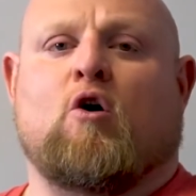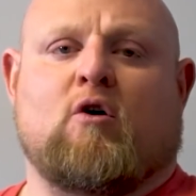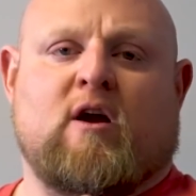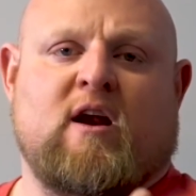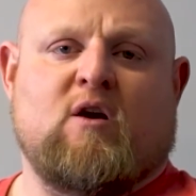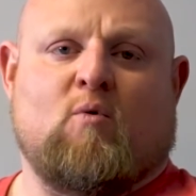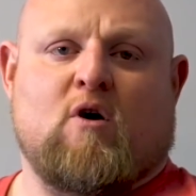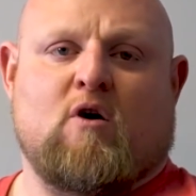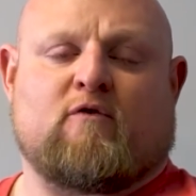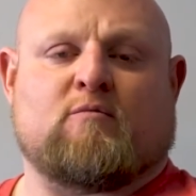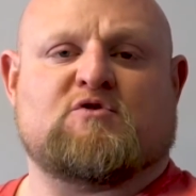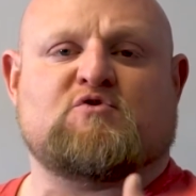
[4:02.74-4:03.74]
are anywhere
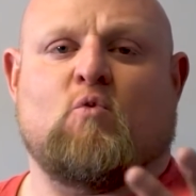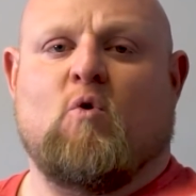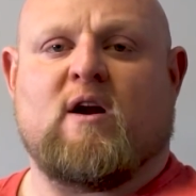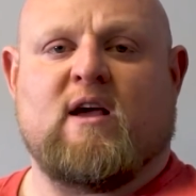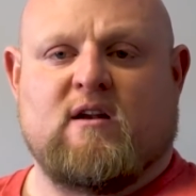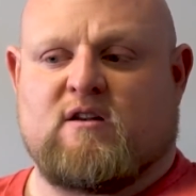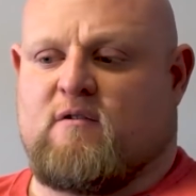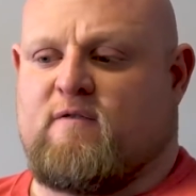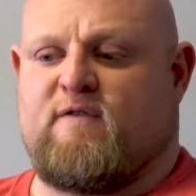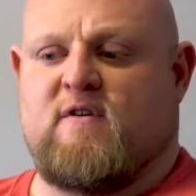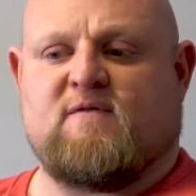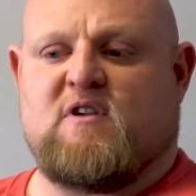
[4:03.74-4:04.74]
from 20 to
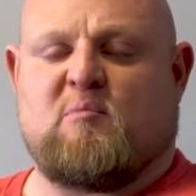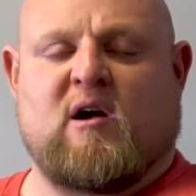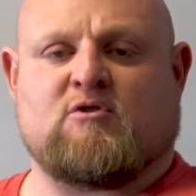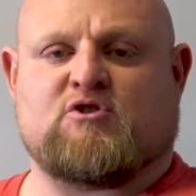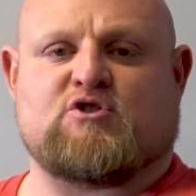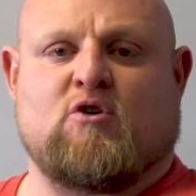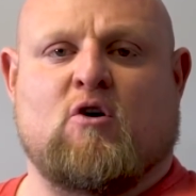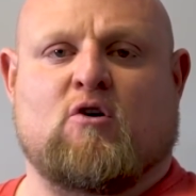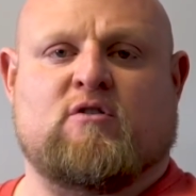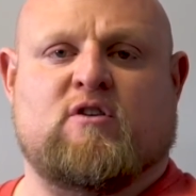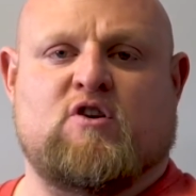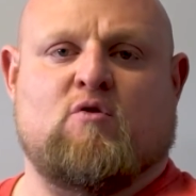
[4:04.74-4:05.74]
50 pounds
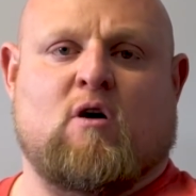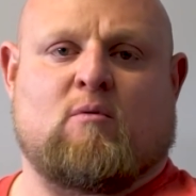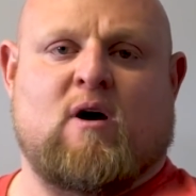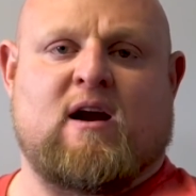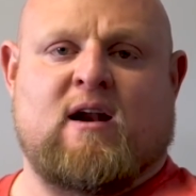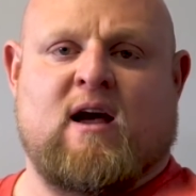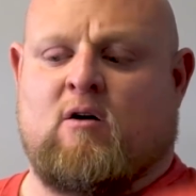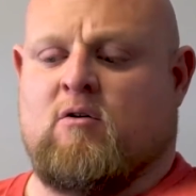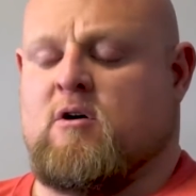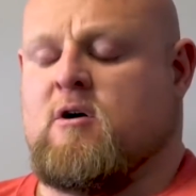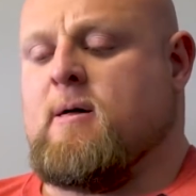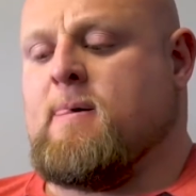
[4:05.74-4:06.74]
stronger than you are right now.
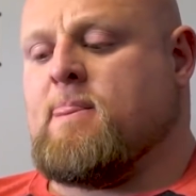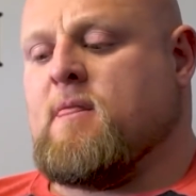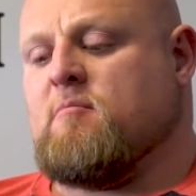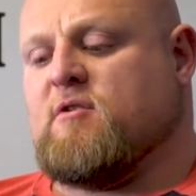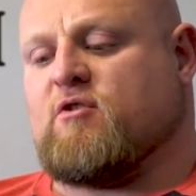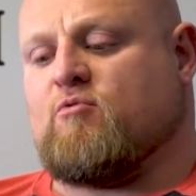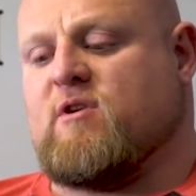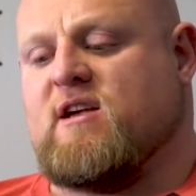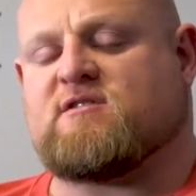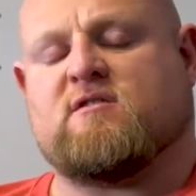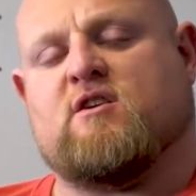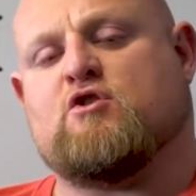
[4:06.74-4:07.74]
But the
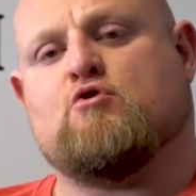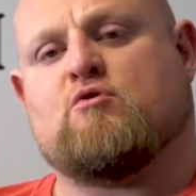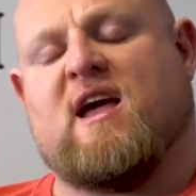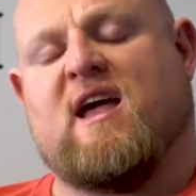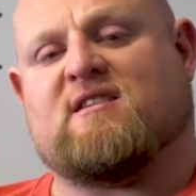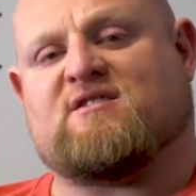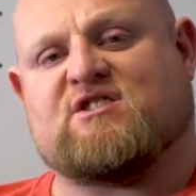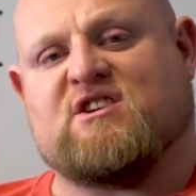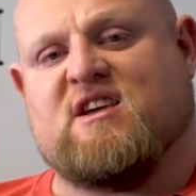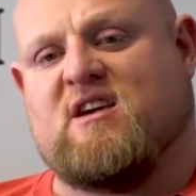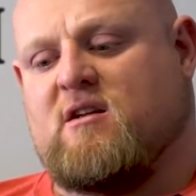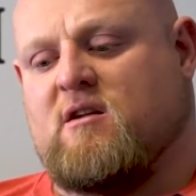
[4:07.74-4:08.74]
reason that you can't
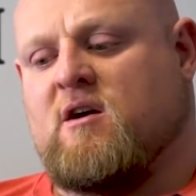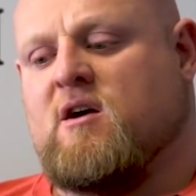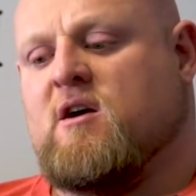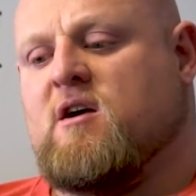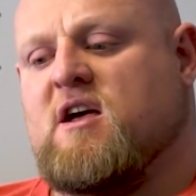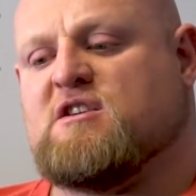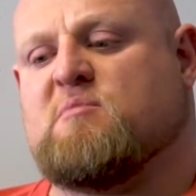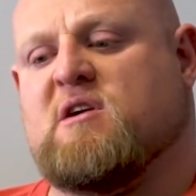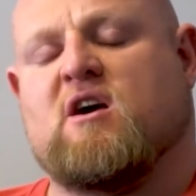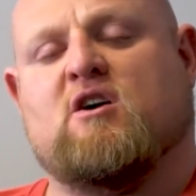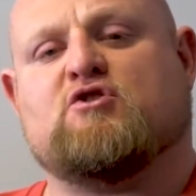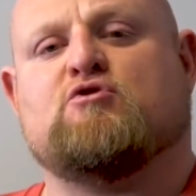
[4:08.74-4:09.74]
see it is
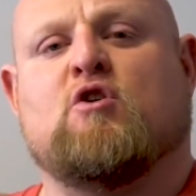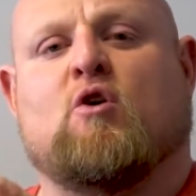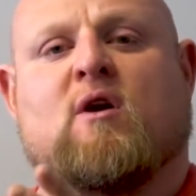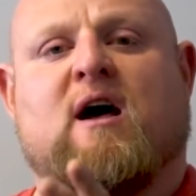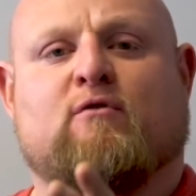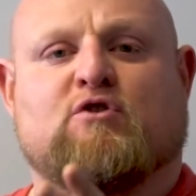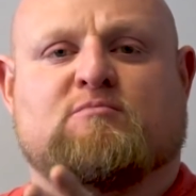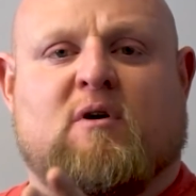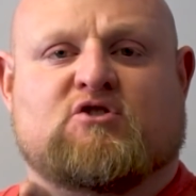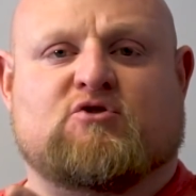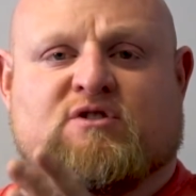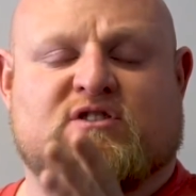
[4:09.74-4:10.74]
because you don't have those
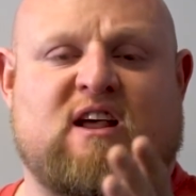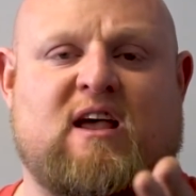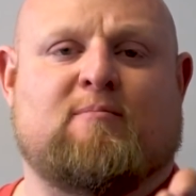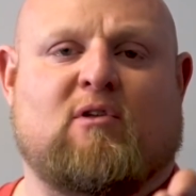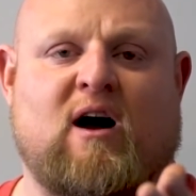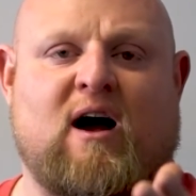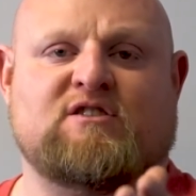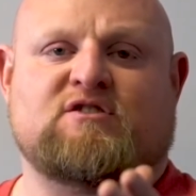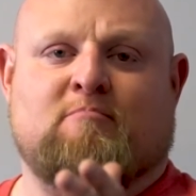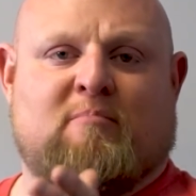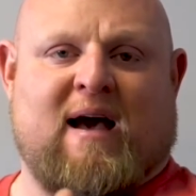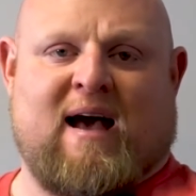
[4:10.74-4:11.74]
muscles stabilized
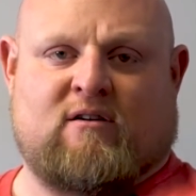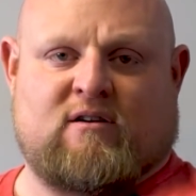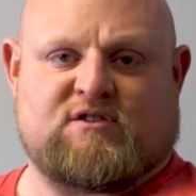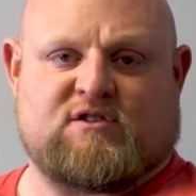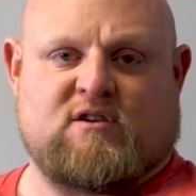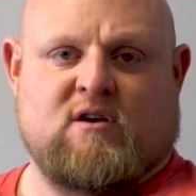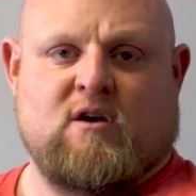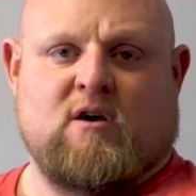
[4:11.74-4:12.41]
and balanced.